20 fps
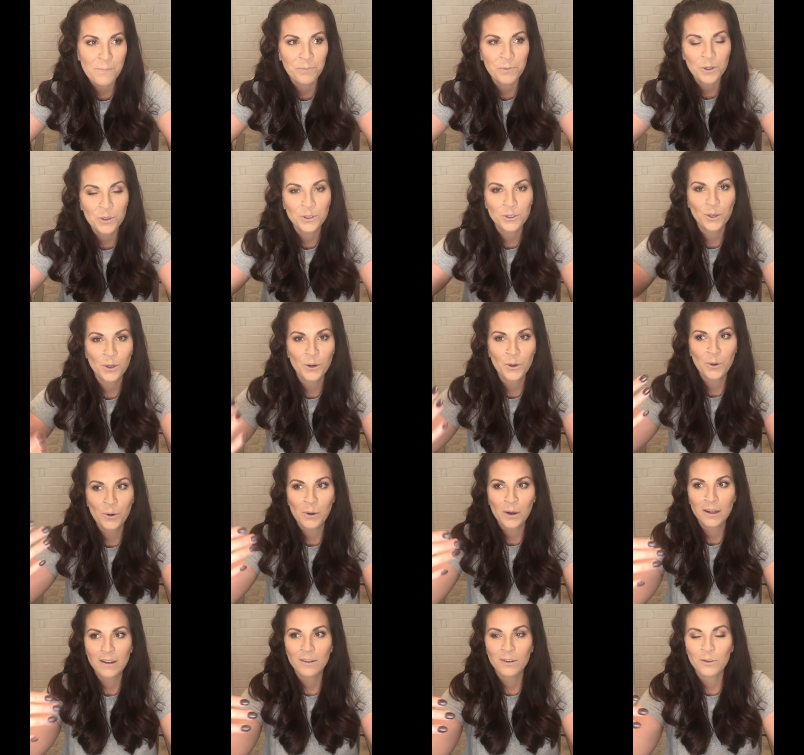
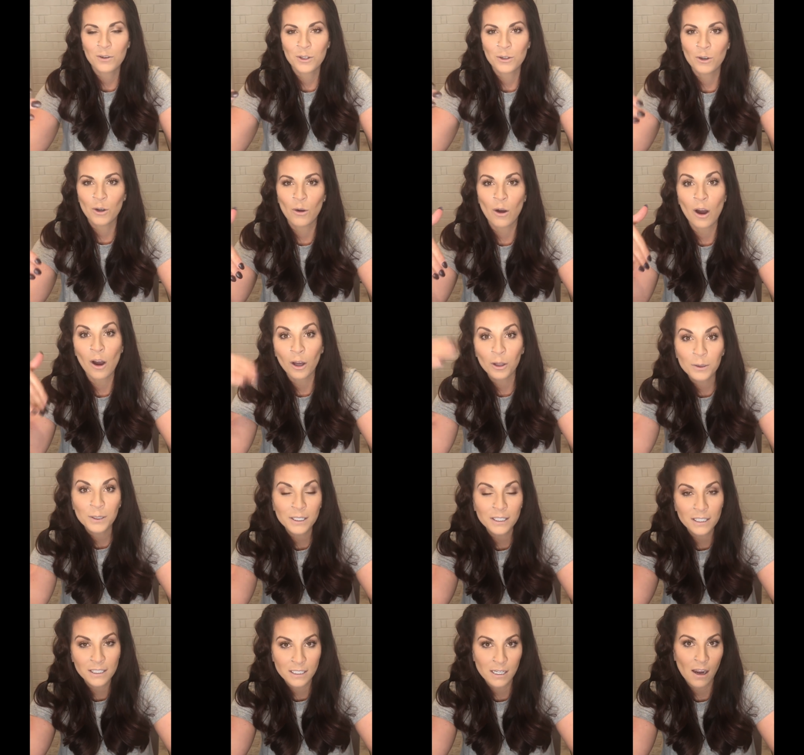So you go all the way
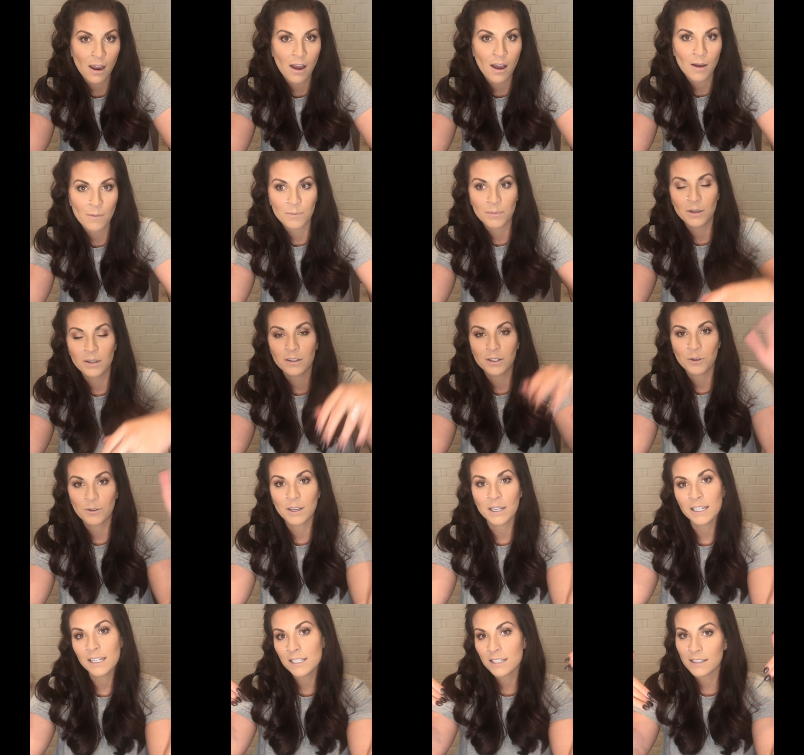to the top, you
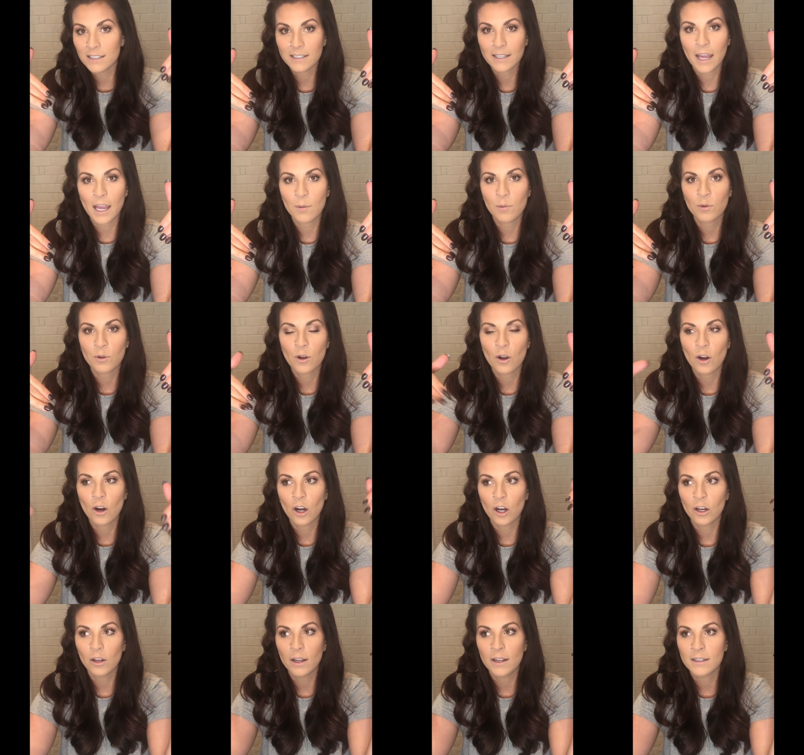get into this cable
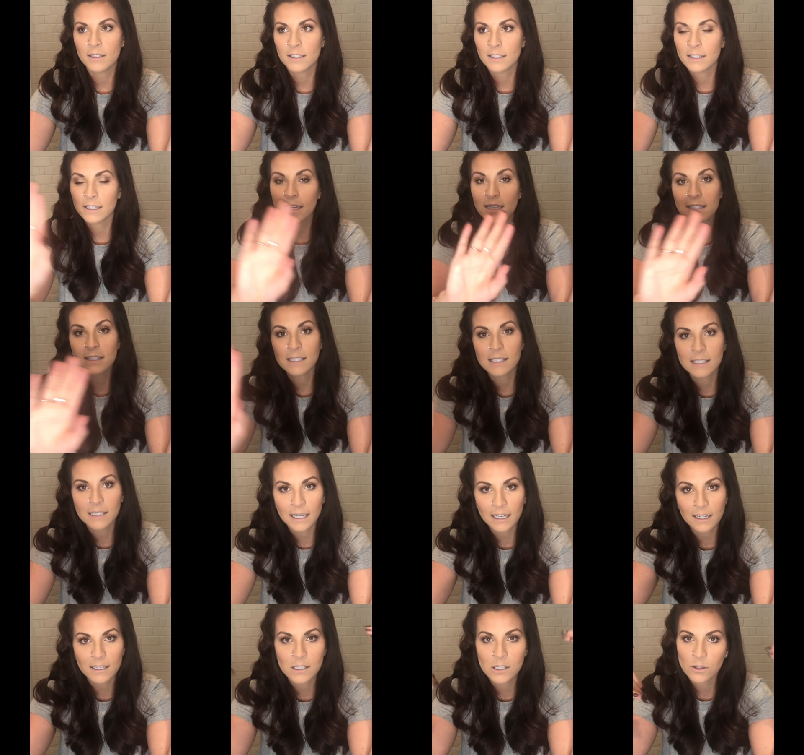car, it seats
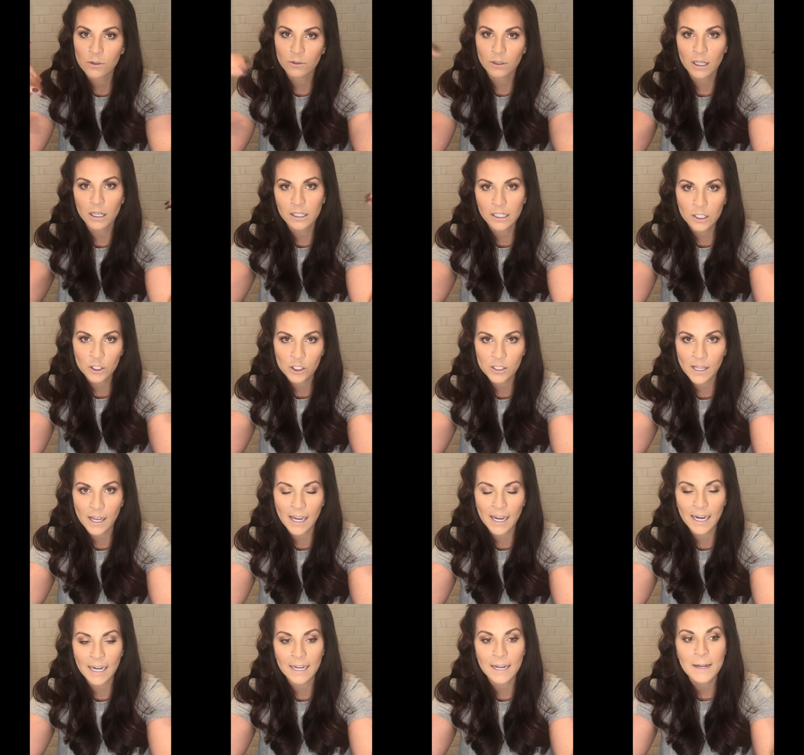6, 3 on each
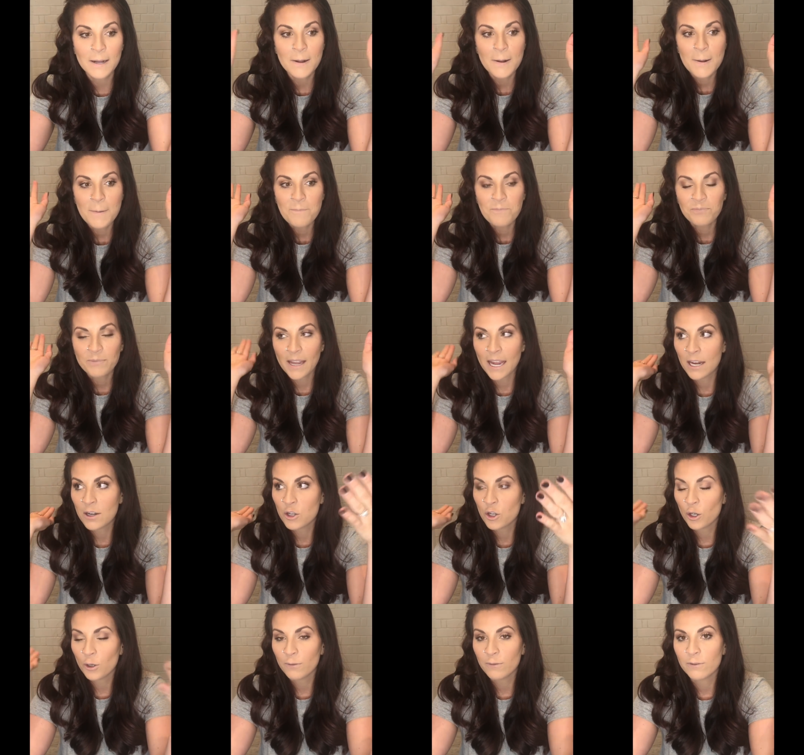side, and
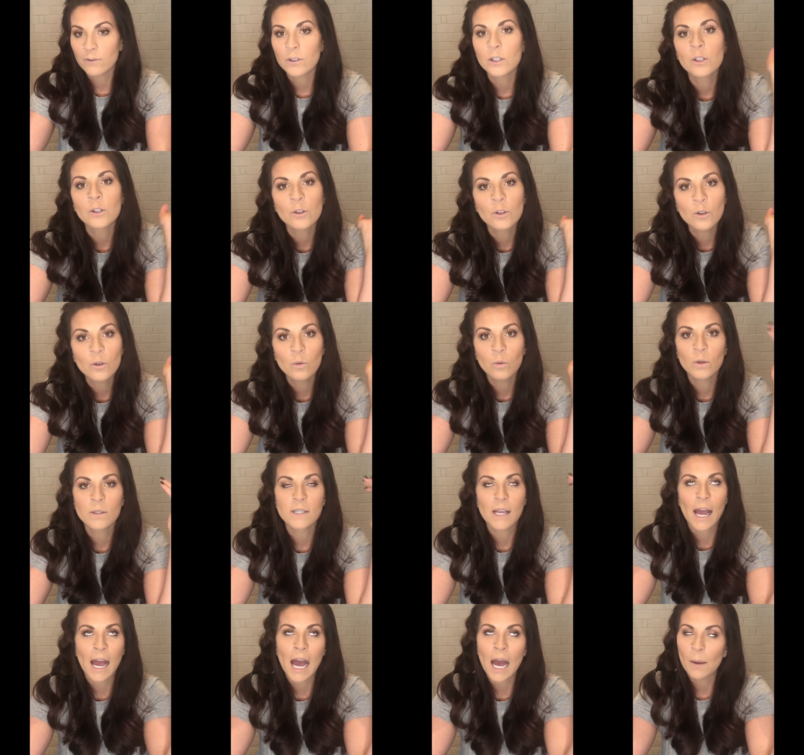your view was
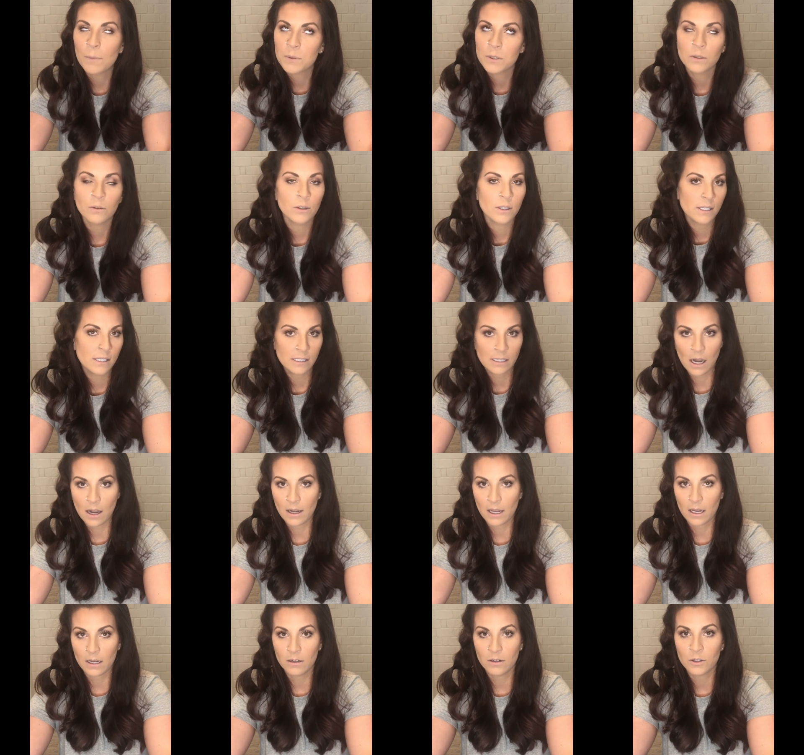absolutely
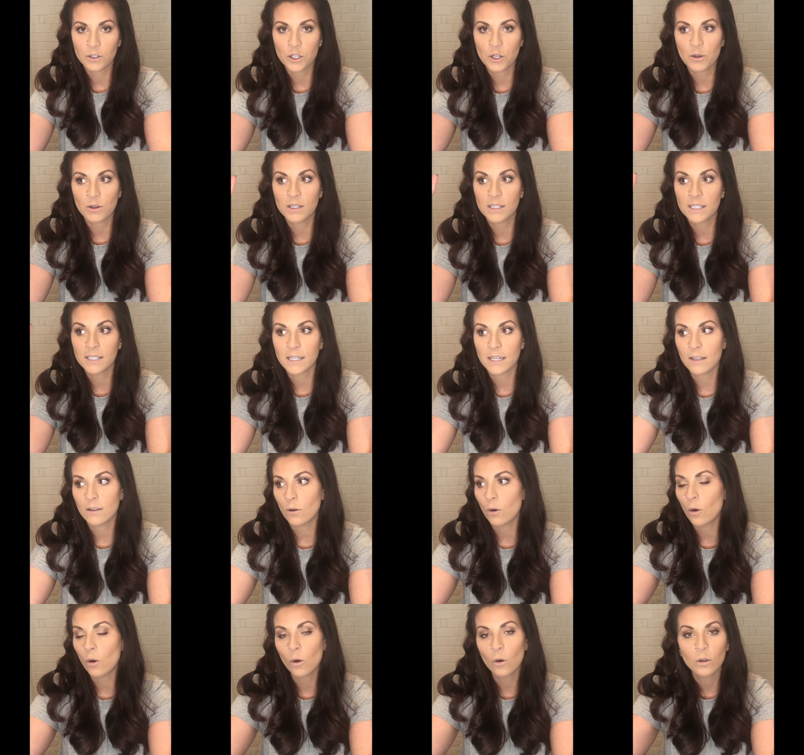stunning. So you can see the
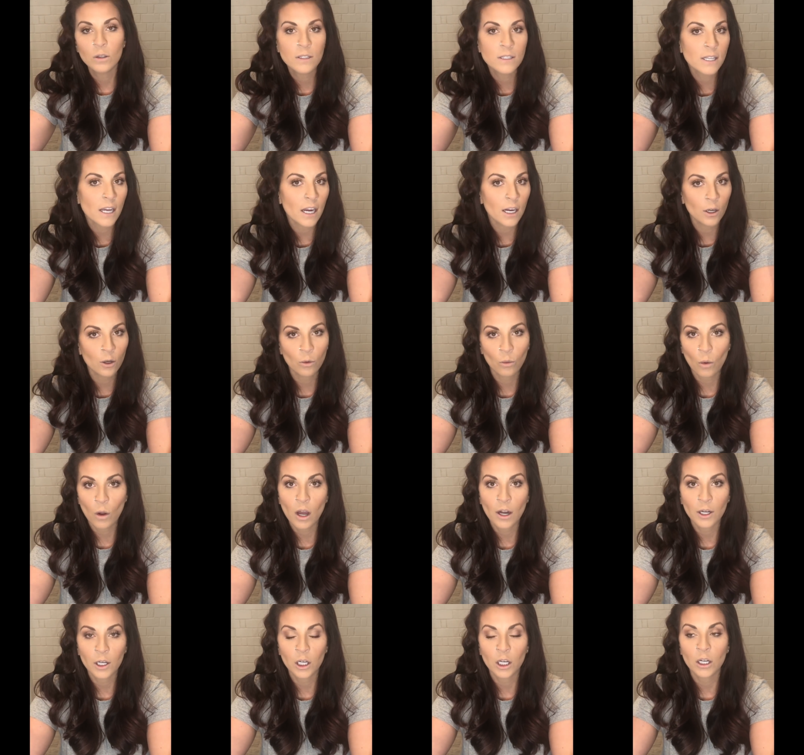whole entire
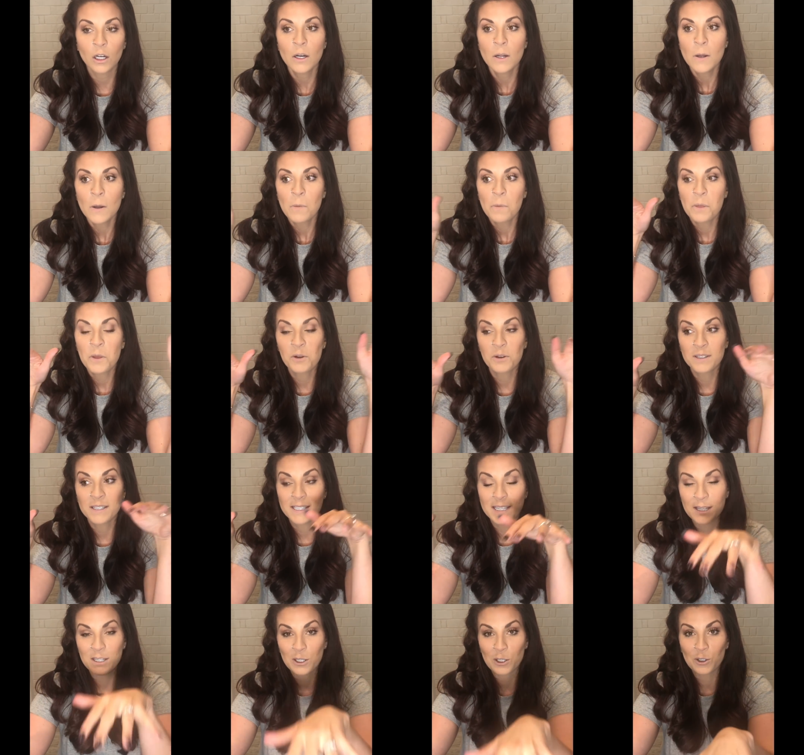water, you can
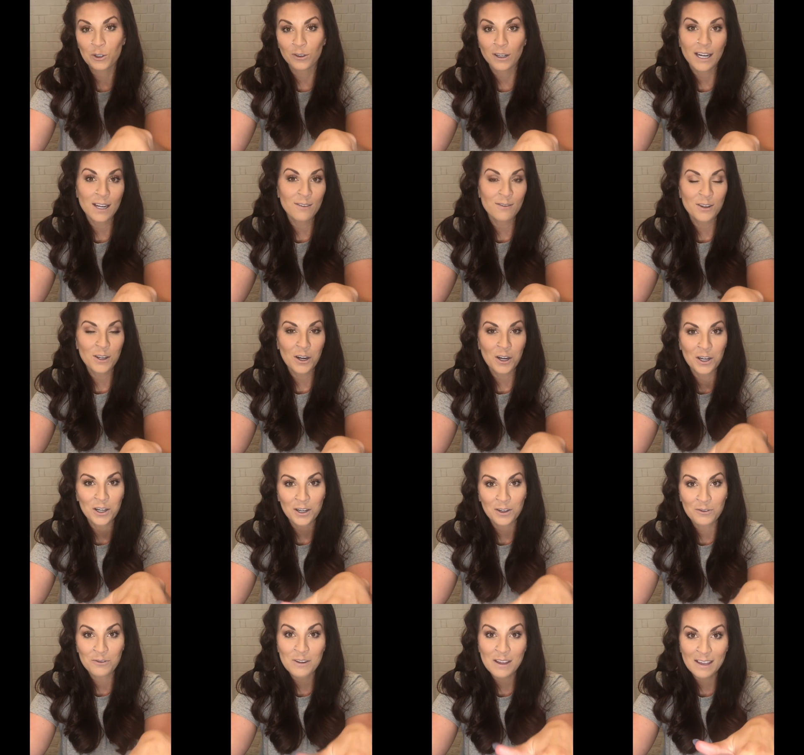see the graveyard
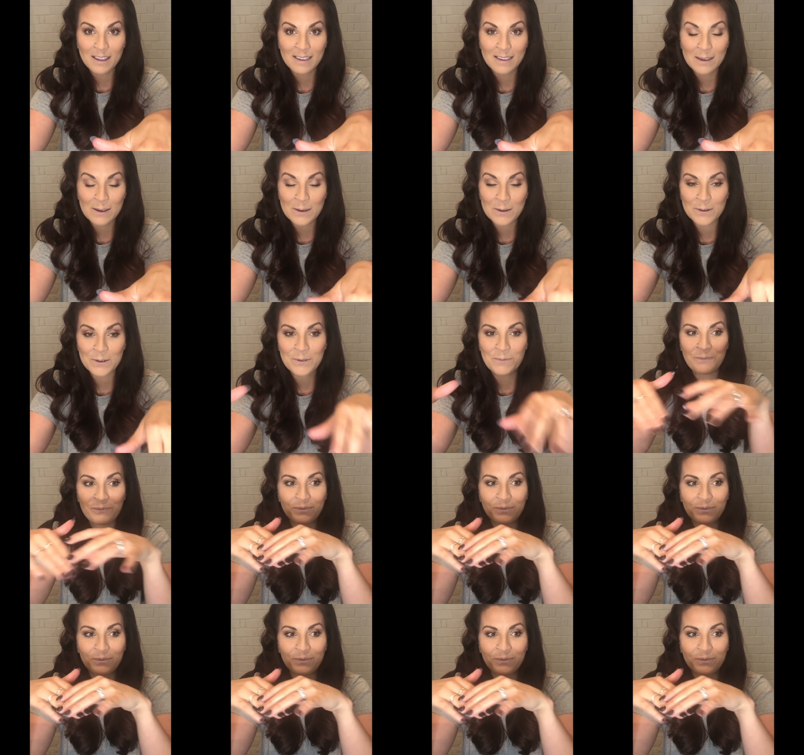underneath you